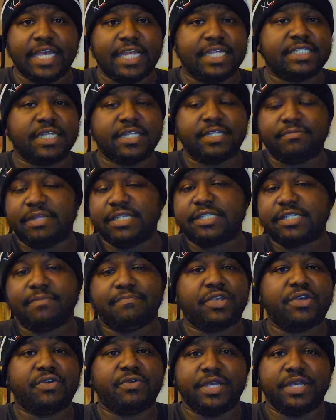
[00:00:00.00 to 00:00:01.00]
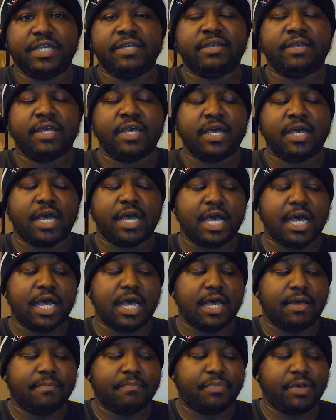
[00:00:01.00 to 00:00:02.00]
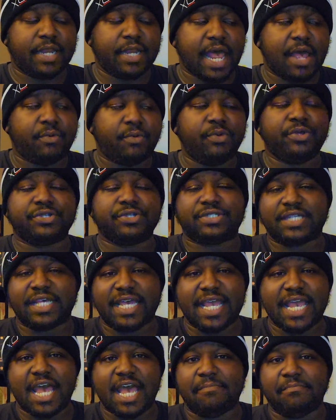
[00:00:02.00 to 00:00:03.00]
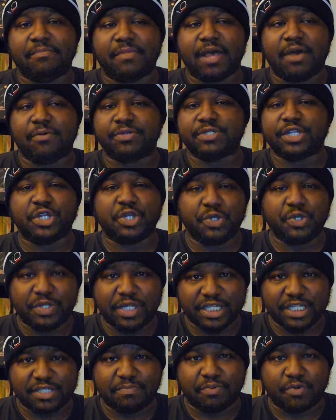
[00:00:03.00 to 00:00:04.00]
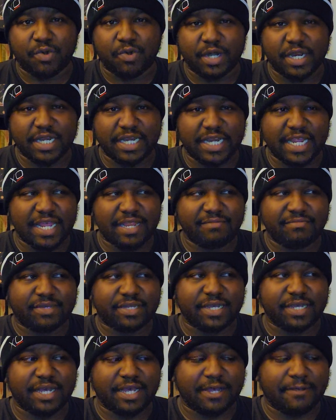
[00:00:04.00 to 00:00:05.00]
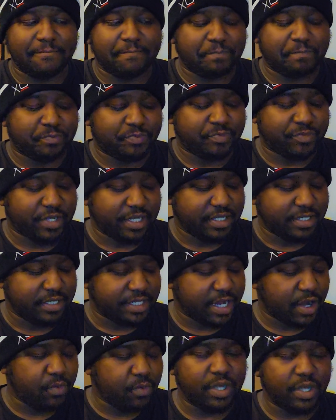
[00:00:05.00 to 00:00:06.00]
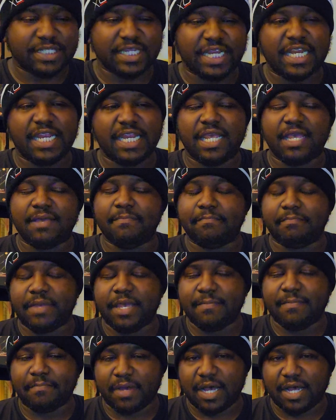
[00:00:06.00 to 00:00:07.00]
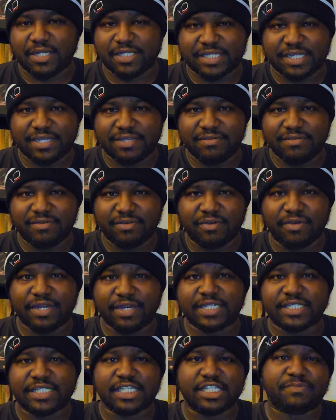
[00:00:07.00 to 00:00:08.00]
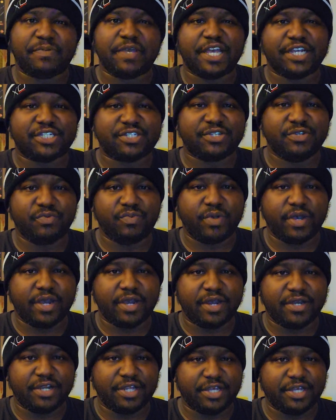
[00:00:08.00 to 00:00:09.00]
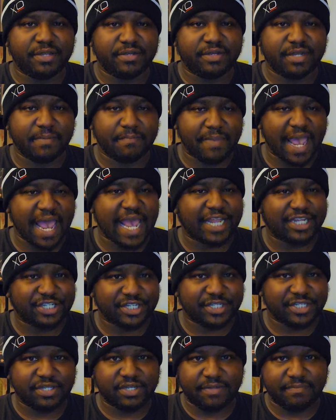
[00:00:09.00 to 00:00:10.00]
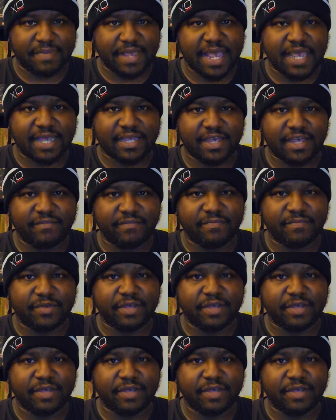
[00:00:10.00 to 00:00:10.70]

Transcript: It's a beauty. But I will say I was a little disappointed that there wasn't any embossing on this, especially where the badge is on the back of it.